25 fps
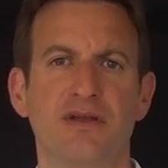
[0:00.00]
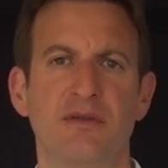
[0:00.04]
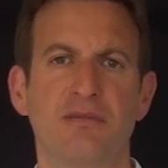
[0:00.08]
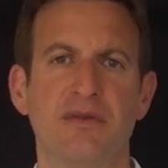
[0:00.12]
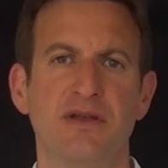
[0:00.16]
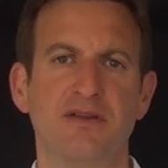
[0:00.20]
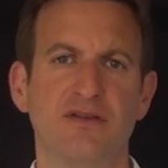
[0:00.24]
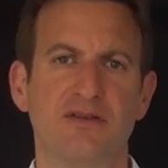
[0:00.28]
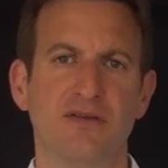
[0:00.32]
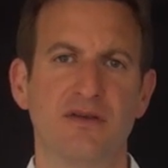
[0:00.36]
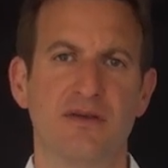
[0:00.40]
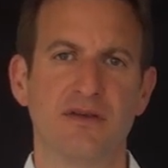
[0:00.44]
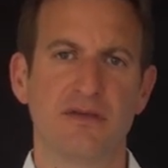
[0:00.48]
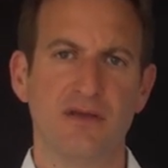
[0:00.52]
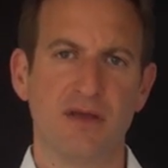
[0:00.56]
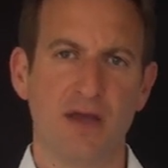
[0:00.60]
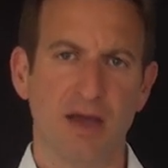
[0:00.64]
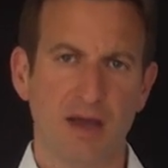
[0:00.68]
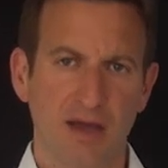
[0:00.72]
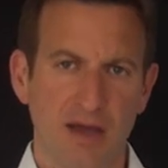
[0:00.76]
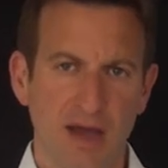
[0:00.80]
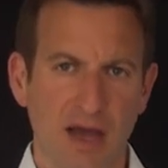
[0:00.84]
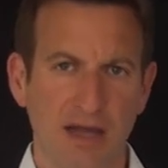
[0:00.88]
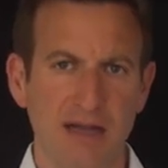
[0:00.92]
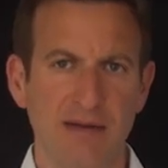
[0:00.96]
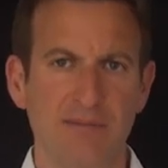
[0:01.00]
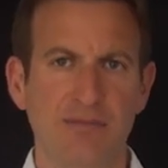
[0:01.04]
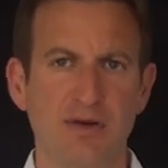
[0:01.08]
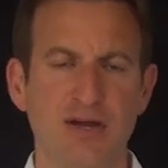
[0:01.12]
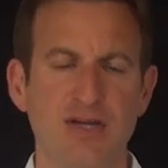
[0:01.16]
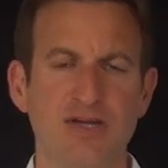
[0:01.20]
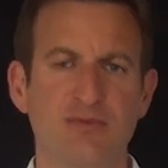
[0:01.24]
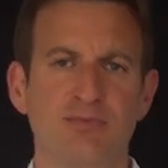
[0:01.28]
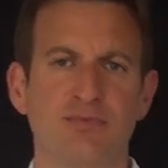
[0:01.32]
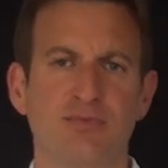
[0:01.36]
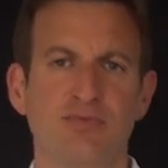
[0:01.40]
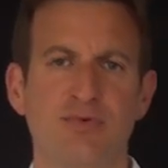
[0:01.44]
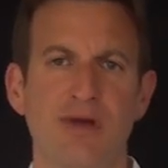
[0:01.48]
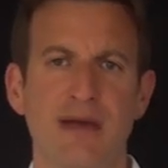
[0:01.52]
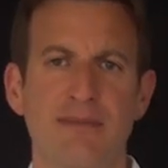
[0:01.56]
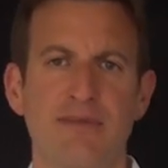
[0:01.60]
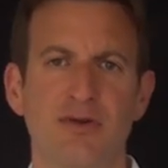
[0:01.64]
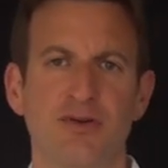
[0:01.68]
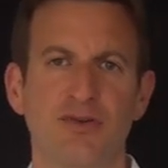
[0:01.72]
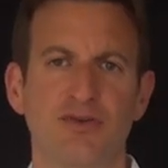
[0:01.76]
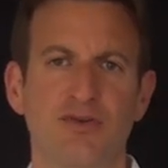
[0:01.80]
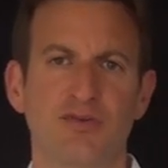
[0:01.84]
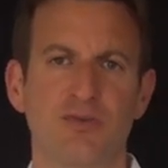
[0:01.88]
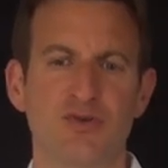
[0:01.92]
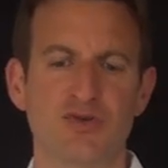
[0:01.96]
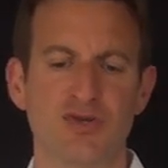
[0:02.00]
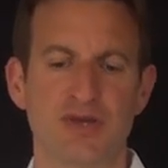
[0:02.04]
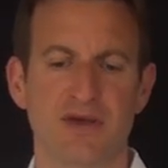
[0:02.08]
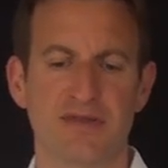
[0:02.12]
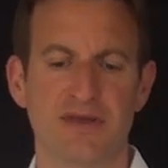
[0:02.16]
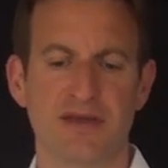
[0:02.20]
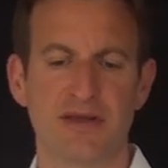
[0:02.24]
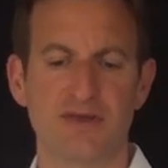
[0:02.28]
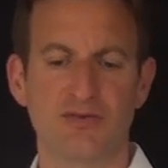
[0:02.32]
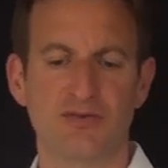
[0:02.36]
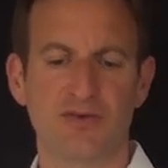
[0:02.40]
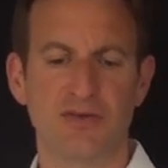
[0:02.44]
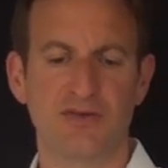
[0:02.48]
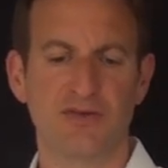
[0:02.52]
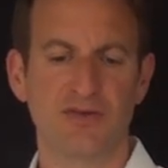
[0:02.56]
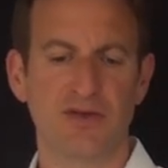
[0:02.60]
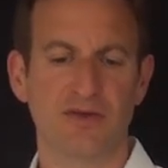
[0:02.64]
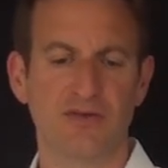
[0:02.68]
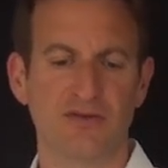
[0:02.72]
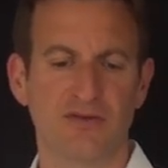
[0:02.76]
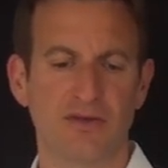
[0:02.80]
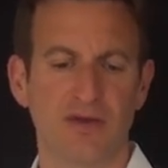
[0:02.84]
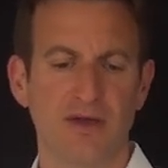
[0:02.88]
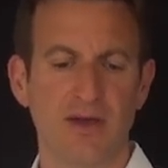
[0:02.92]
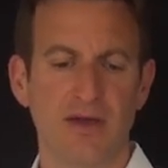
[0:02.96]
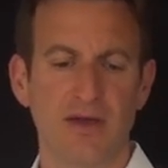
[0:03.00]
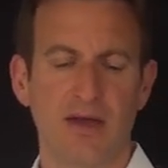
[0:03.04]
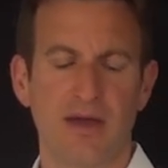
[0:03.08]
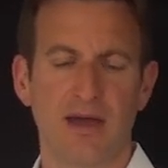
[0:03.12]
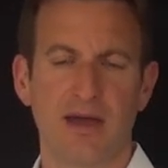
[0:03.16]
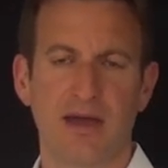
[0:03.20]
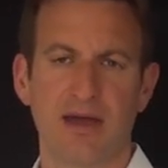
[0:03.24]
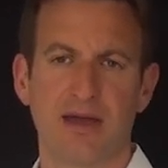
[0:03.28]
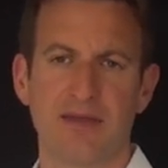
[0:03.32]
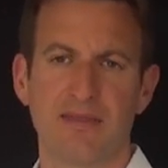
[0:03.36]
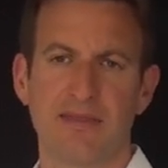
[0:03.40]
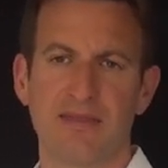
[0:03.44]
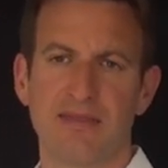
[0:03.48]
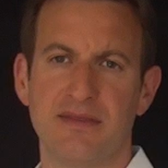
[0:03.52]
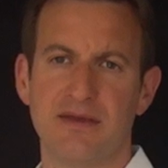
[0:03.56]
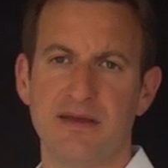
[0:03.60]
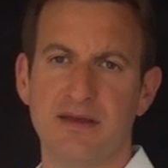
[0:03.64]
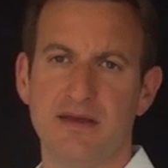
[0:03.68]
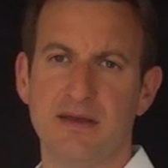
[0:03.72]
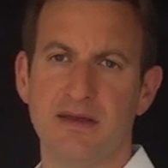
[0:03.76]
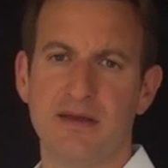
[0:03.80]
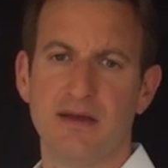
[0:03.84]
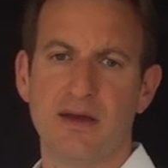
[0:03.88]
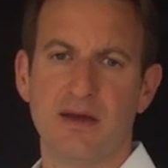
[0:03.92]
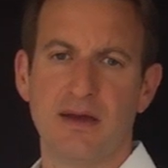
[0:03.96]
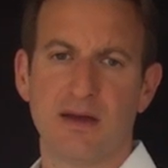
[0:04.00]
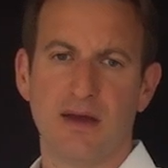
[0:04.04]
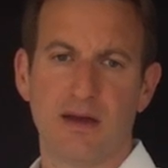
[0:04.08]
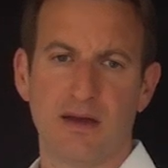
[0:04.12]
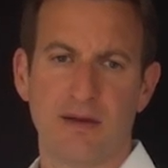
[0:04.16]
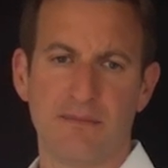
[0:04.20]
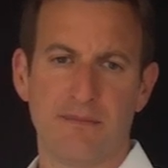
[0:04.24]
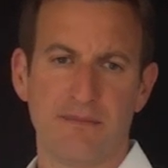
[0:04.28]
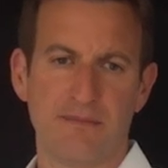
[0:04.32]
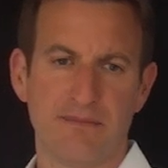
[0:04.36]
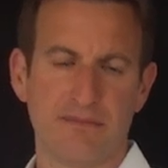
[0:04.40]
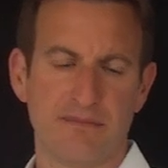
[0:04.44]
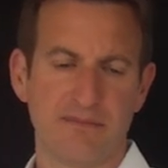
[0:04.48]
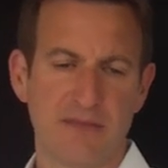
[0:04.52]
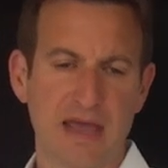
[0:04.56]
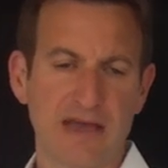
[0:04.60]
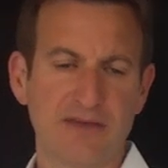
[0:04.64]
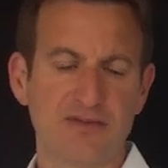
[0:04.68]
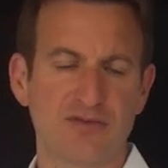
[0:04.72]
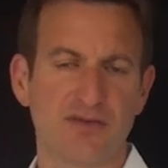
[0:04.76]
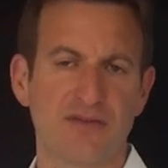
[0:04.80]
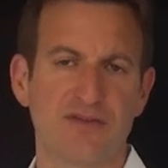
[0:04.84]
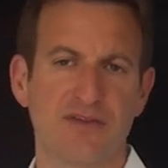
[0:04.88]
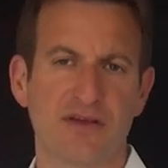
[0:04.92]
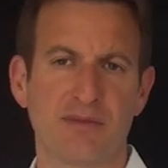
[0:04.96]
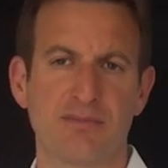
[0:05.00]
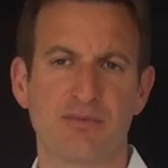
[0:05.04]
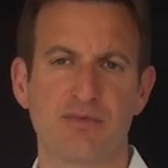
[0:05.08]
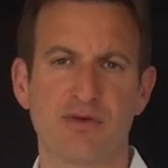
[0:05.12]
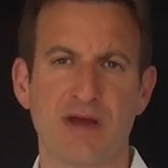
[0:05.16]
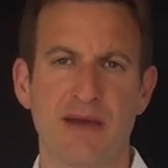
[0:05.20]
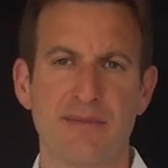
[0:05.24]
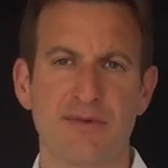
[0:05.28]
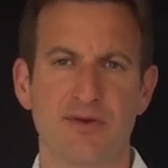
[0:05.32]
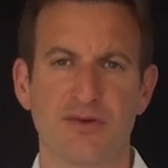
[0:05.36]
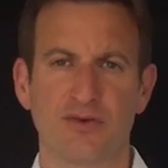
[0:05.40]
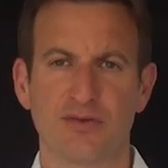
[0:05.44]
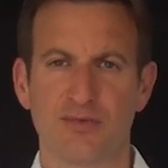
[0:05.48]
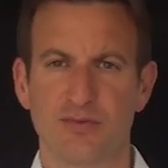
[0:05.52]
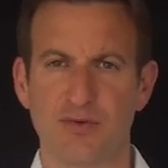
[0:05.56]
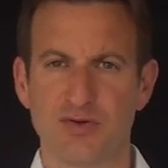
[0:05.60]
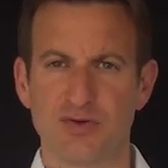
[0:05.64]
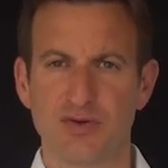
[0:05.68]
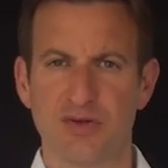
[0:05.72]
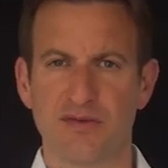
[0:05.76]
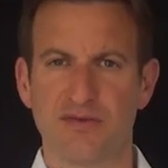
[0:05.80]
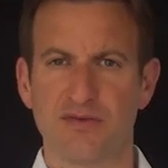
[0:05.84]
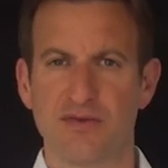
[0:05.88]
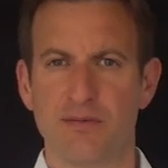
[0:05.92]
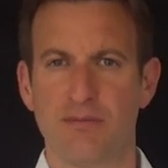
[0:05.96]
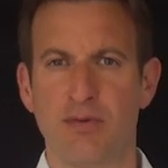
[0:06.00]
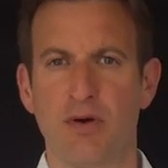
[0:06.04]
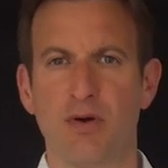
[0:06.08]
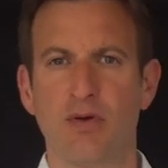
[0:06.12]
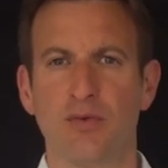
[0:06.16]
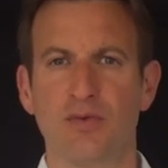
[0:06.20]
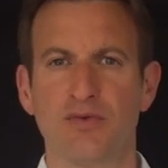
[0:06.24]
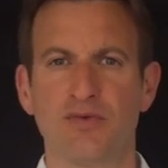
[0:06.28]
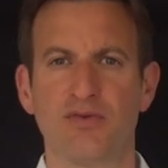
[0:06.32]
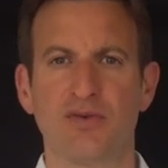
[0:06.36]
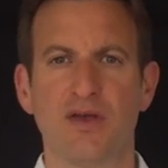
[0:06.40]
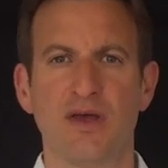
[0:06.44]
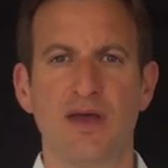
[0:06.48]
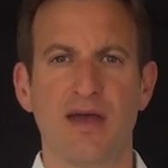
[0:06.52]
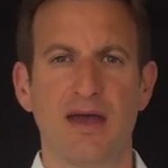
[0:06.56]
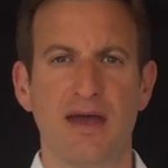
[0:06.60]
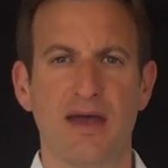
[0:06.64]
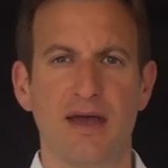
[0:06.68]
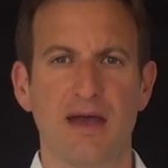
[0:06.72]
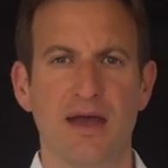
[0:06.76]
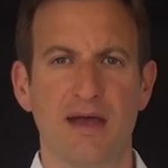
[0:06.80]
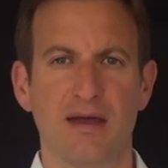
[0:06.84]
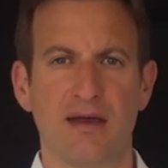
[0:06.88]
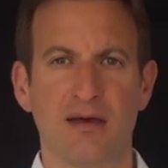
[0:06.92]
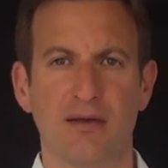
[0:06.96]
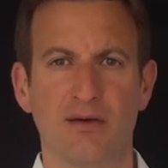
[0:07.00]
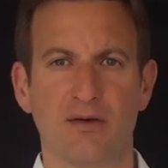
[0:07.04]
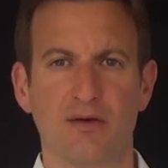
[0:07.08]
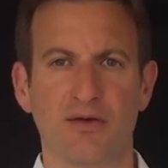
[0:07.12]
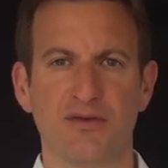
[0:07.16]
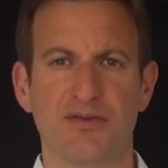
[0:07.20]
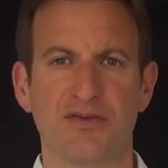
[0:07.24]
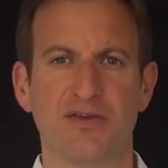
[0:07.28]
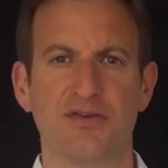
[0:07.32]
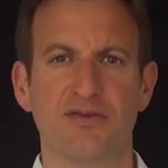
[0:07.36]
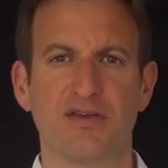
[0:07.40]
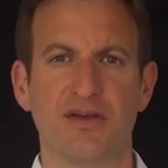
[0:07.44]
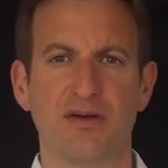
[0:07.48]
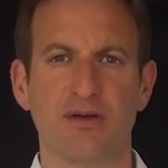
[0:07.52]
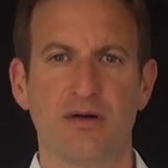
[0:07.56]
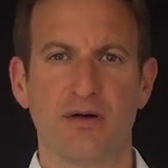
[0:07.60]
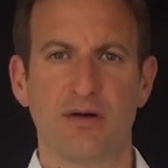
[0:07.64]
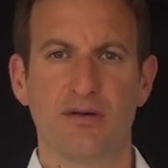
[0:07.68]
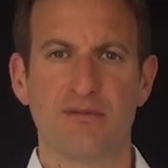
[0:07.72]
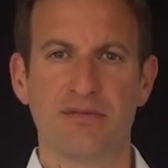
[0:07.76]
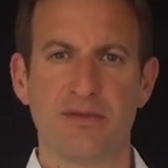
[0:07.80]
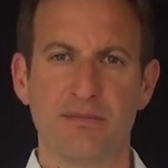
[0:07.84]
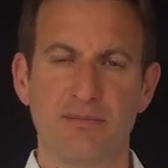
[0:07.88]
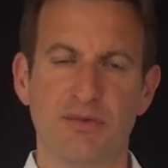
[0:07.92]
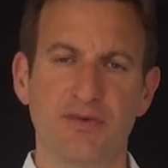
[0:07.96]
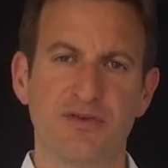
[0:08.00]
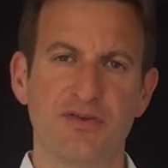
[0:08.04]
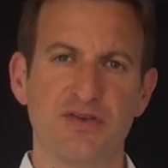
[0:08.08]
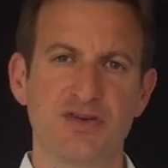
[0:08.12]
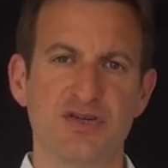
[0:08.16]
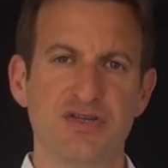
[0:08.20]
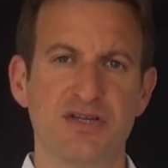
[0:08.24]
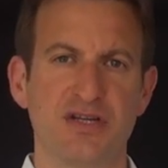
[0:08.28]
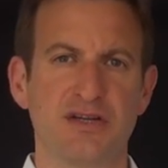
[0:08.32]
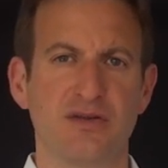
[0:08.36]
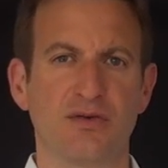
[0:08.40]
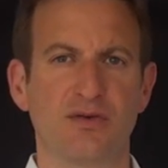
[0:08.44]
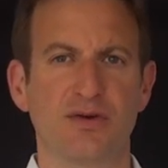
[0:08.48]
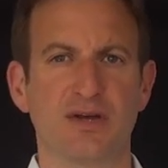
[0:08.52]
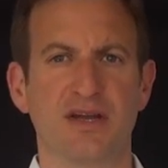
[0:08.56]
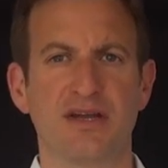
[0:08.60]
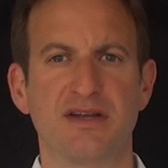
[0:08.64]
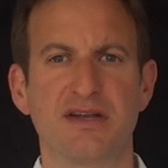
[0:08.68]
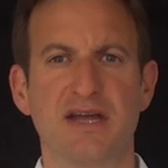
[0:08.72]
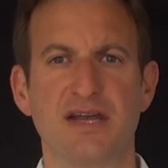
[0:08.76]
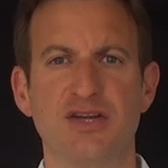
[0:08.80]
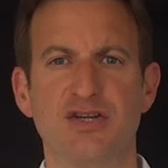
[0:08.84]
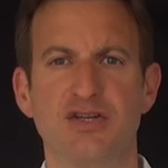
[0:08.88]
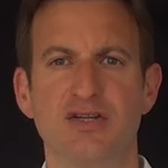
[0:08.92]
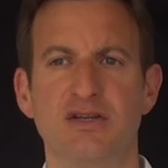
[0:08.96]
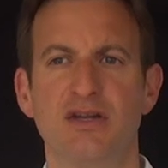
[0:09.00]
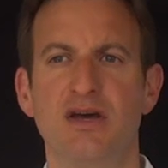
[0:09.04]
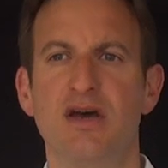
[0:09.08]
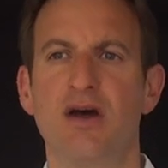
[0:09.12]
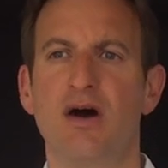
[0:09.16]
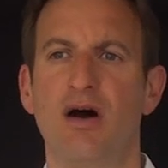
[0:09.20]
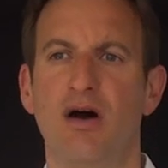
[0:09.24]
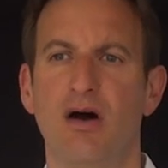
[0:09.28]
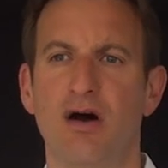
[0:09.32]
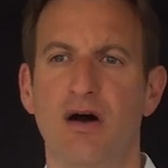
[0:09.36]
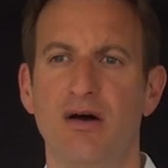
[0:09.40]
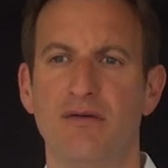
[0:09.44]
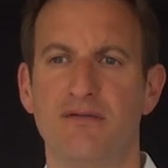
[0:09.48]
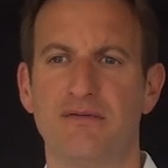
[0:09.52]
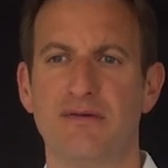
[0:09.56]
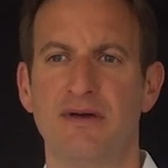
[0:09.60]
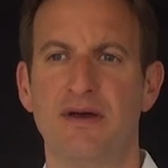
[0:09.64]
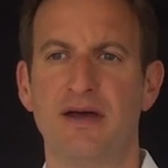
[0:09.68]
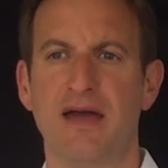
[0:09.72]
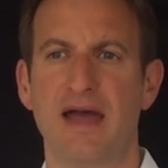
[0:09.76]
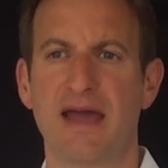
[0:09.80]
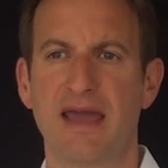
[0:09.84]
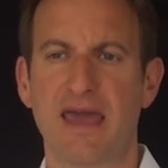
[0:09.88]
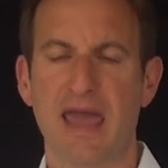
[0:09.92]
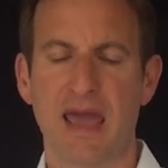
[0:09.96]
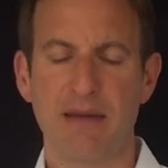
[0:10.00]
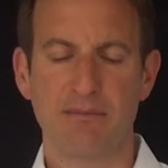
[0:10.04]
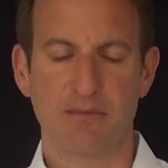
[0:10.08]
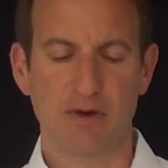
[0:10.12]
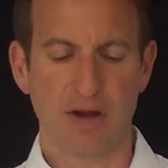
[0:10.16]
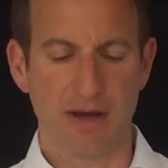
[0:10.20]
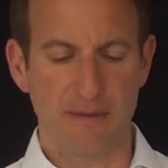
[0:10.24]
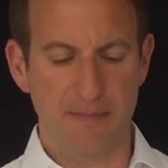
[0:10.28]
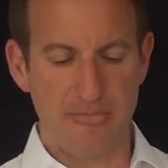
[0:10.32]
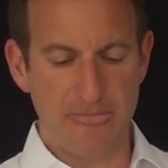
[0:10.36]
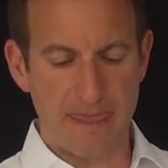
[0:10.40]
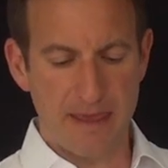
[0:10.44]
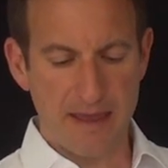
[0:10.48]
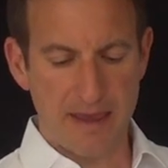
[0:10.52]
That means the calibration parameters, which are the intrinsics, and the extrinsic parameters, which is the pose consisting of the position and orientation of a camera.